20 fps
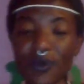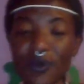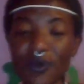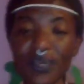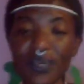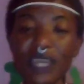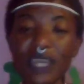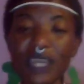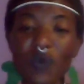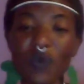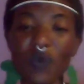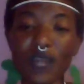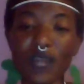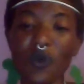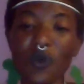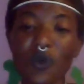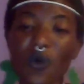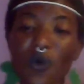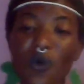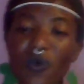So in
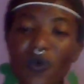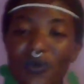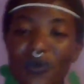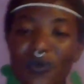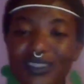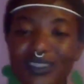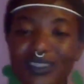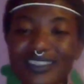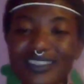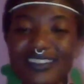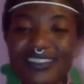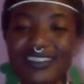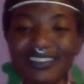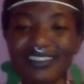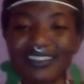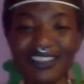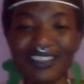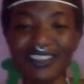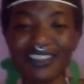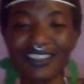one go,
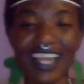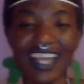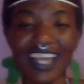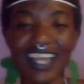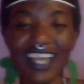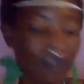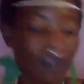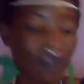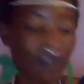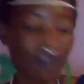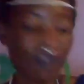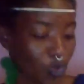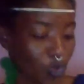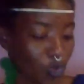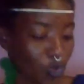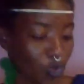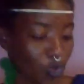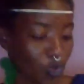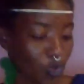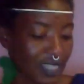you're gonna have
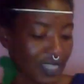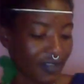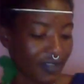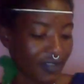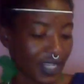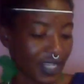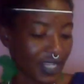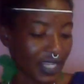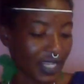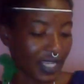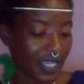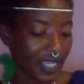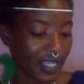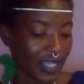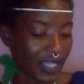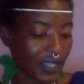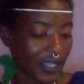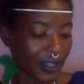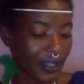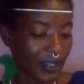those twins,
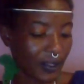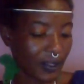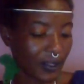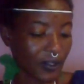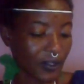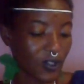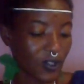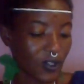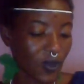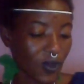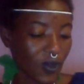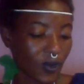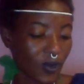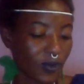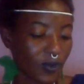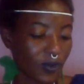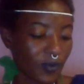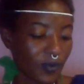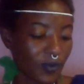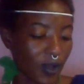definitely.
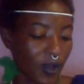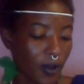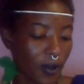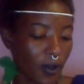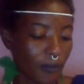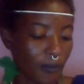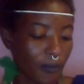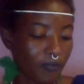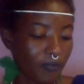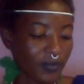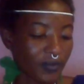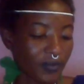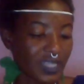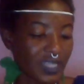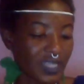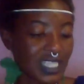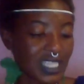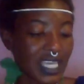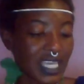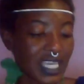So
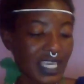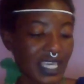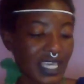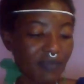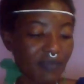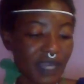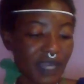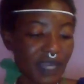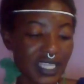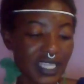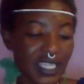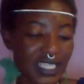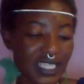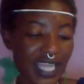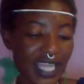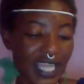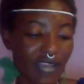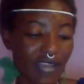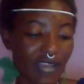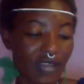they're saying keep
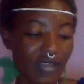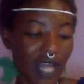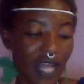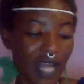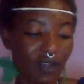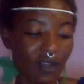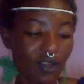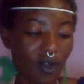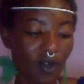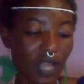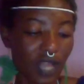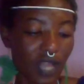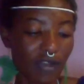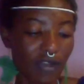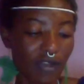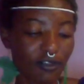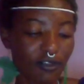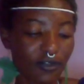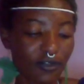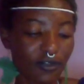medicine and
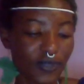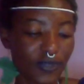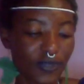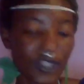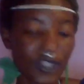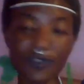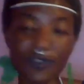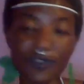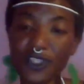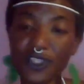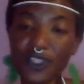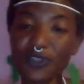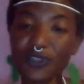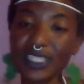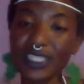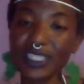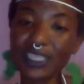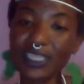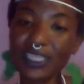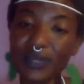alcohol out of reach of
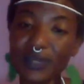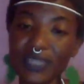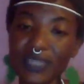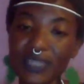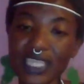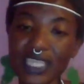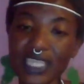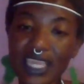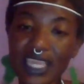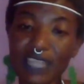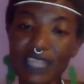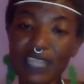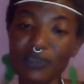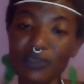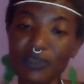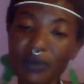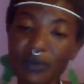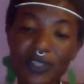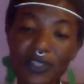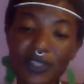children. See what I was saying,
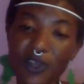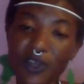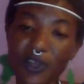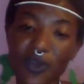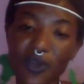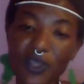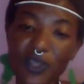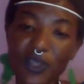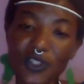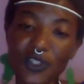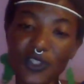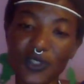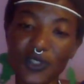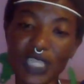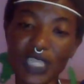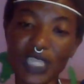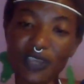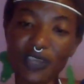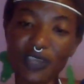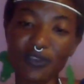that your baby's not going to want
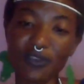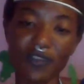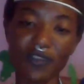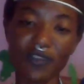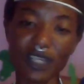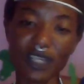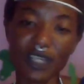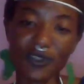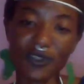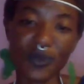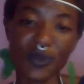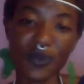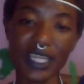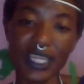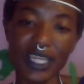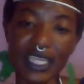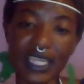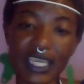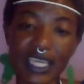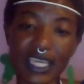you to take drugs
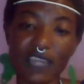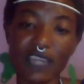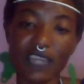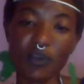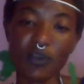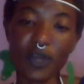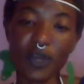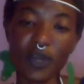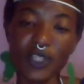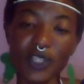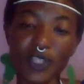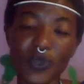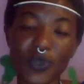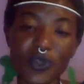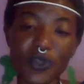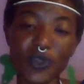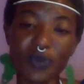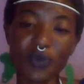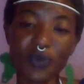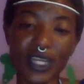or anything in your body.
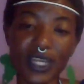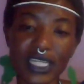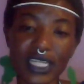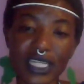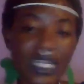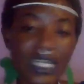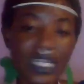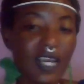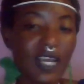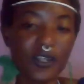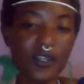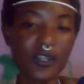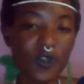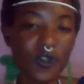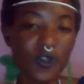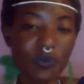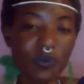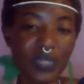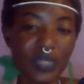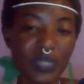So when you're pregnant,
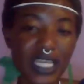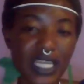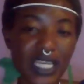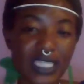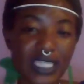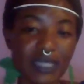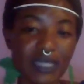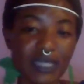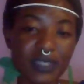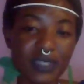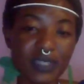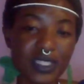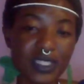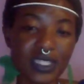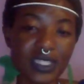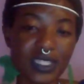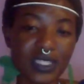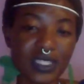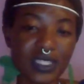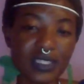don't put any
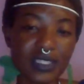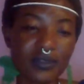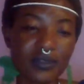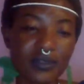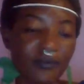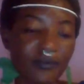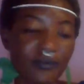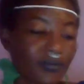substances.